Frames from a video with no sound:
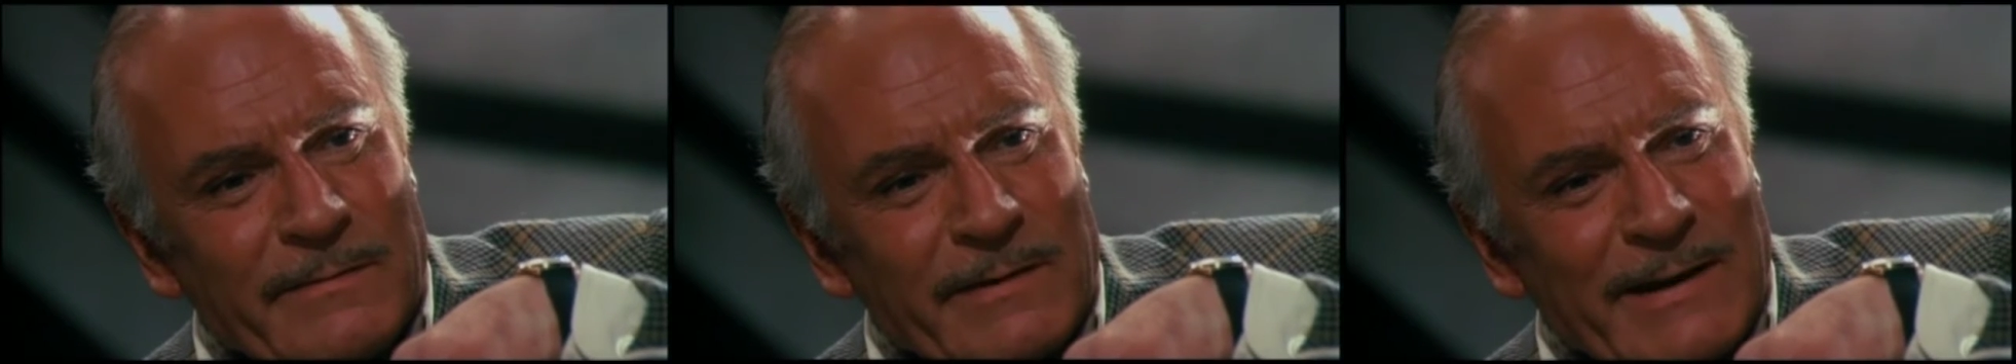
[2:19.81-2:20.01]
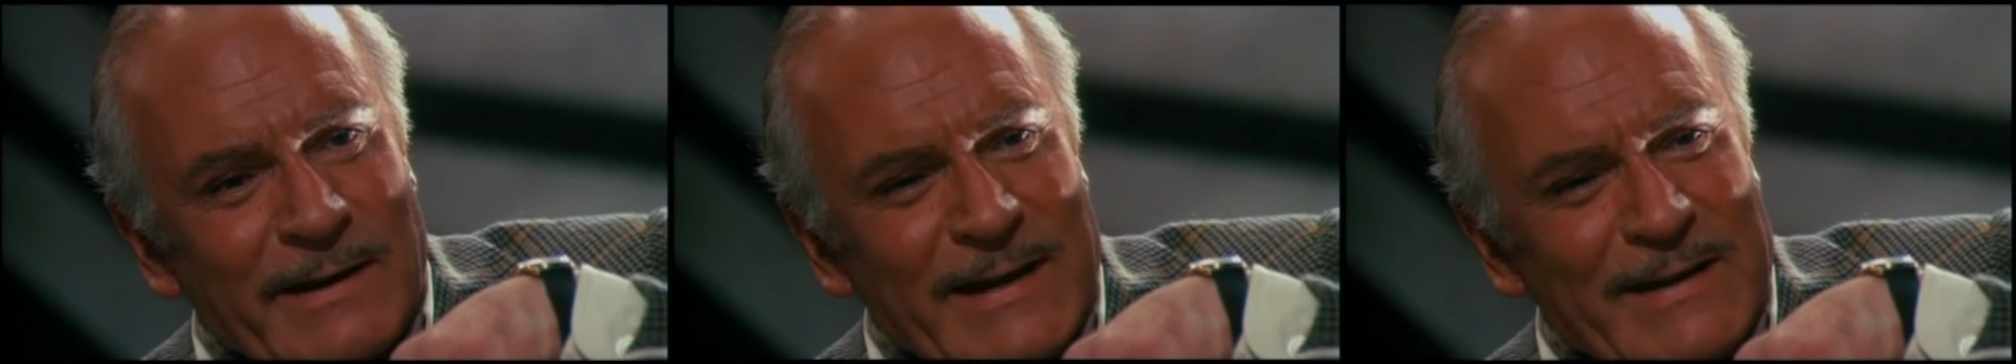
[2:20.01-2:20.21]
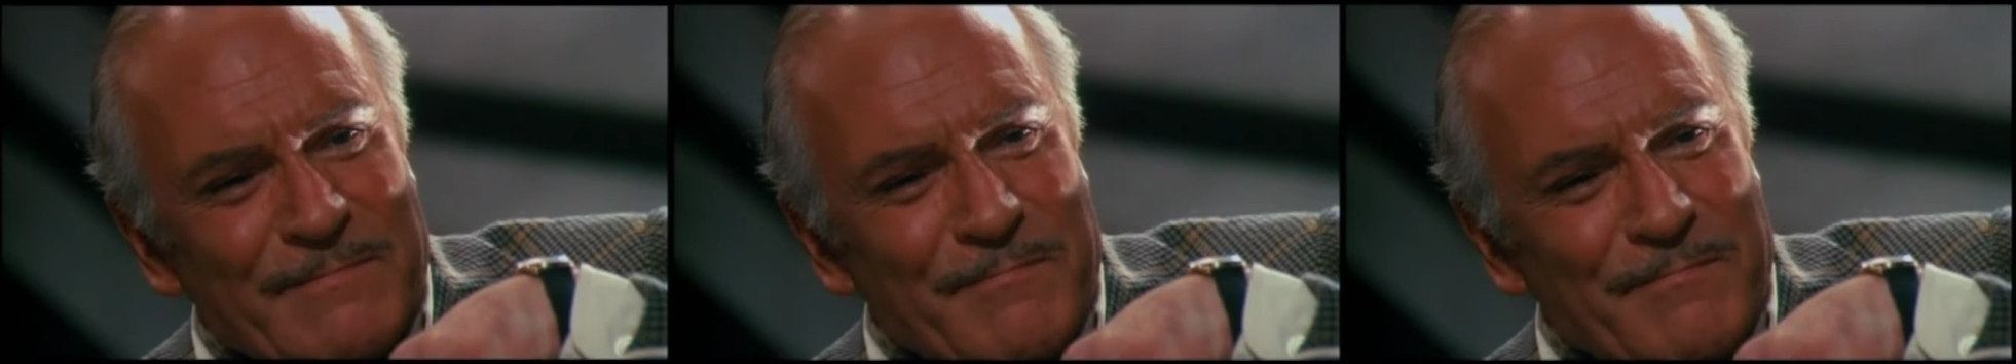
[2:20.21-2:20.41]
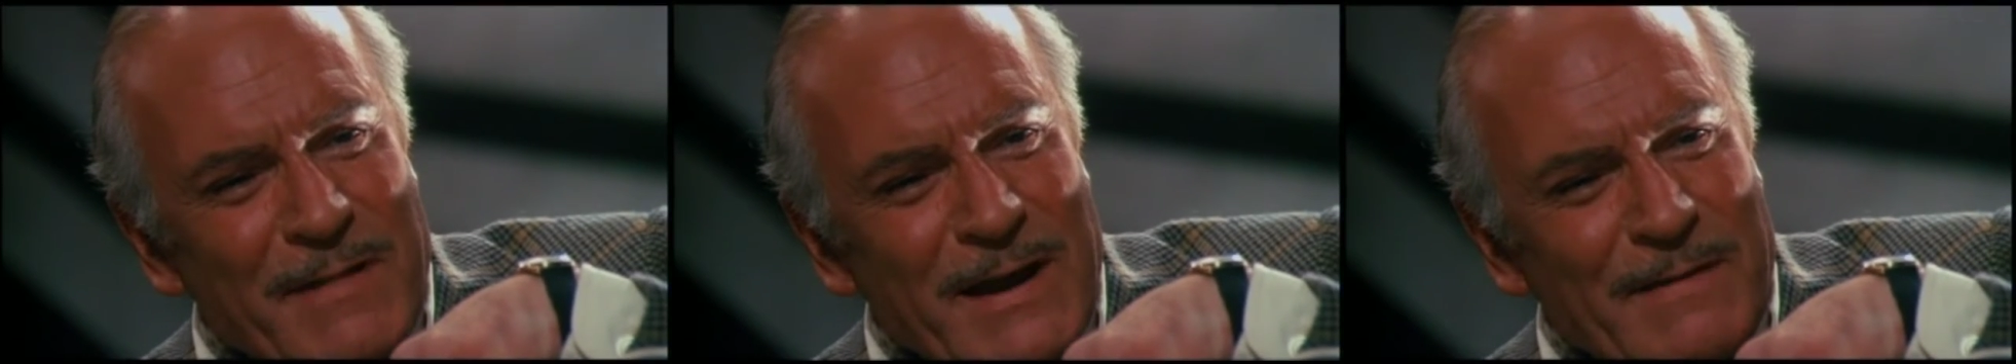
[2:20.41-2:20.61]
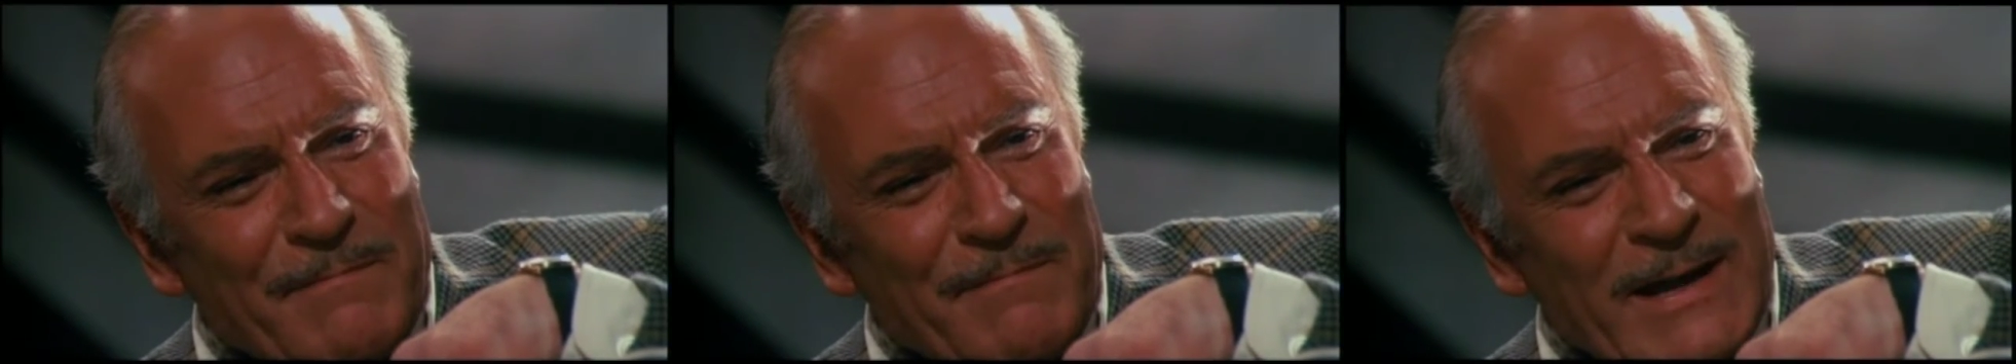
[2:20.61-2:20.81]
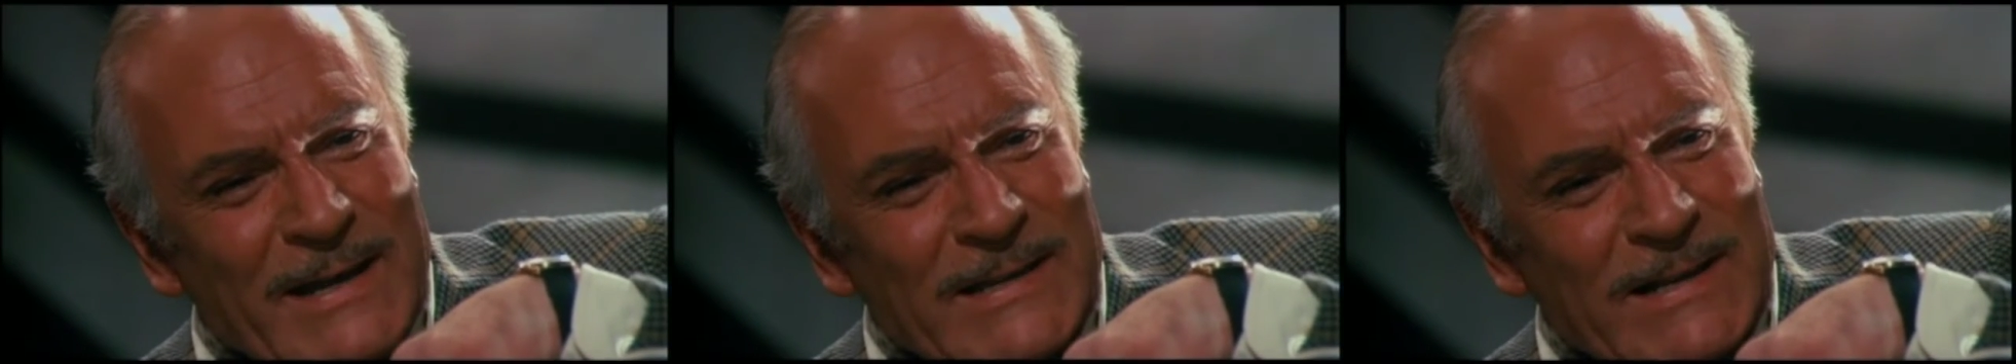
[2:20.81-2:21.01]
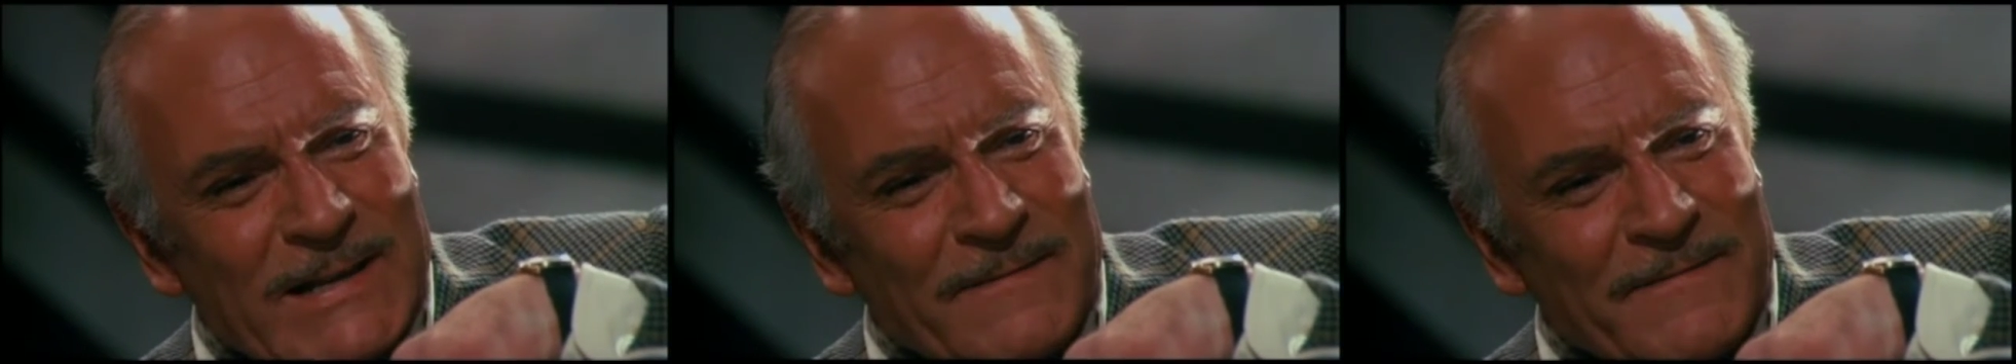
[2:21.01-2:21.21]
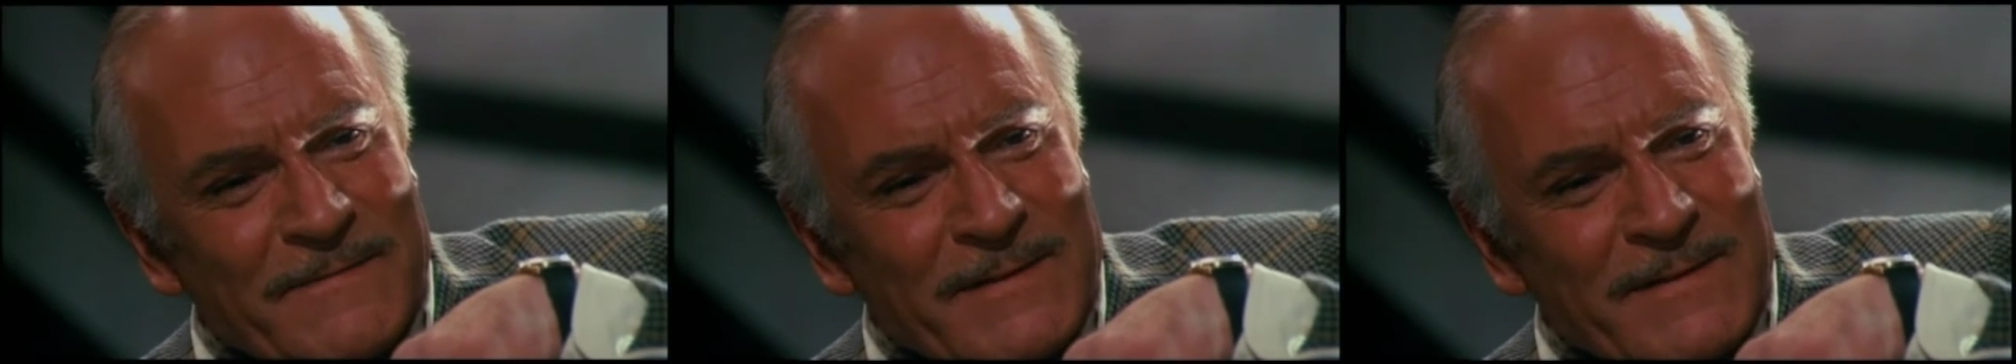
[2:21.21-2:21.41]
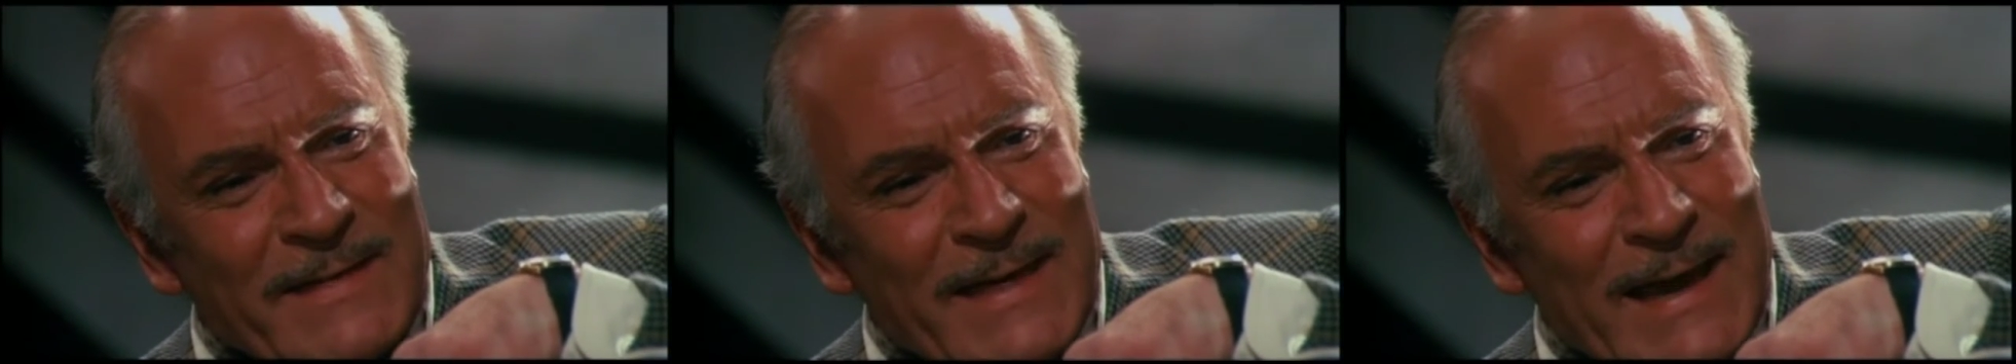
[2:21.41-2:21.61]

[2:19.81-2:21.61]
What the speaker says: That I'd make myself